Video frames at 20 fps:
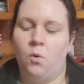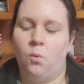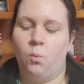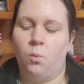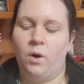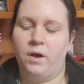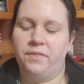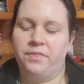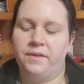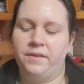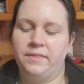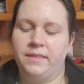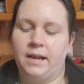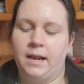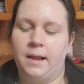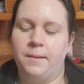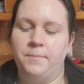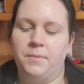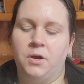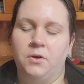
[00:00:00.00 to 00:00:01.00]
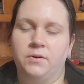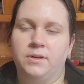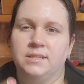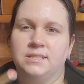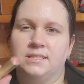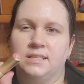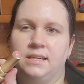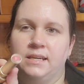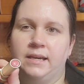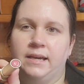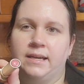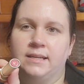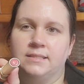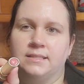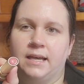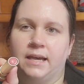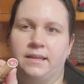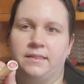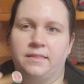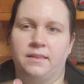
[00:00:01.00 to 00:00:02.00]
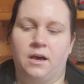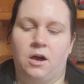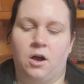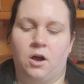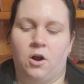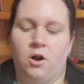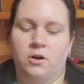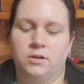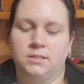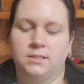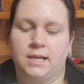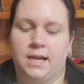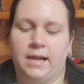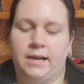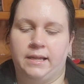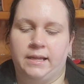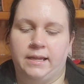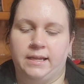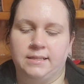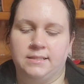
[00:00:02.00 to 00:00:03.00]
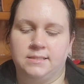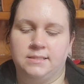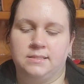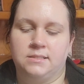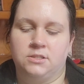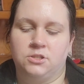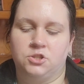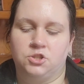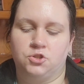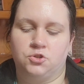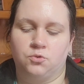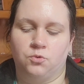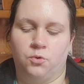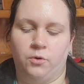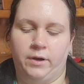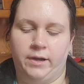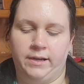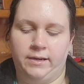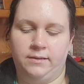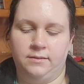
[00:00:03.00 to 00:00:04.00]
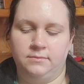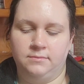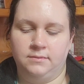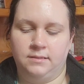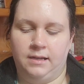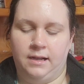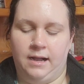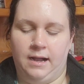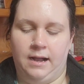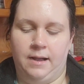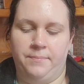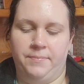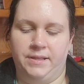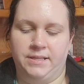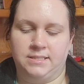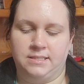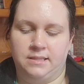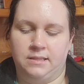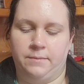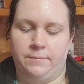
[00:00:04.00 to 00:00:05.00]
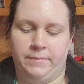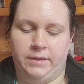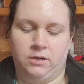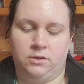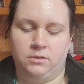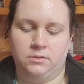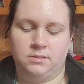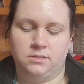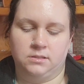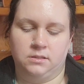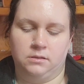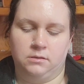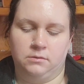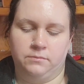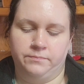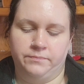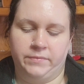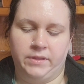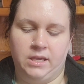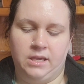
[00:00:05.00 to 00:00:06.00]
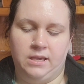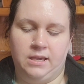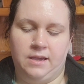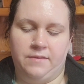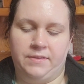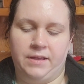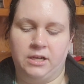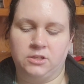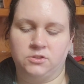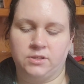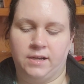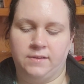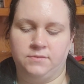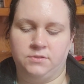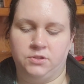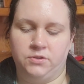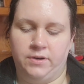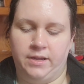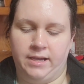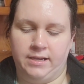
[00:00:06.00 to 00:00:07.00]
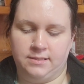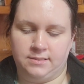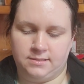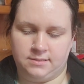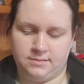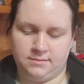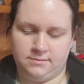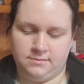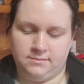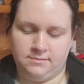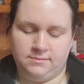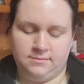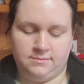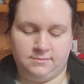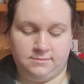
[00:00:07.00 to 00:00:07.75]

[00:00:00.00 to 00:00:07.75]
One thing that I'm noticing is like the heart kind of gets destroyed. That's in the middle. So that drives you nuts.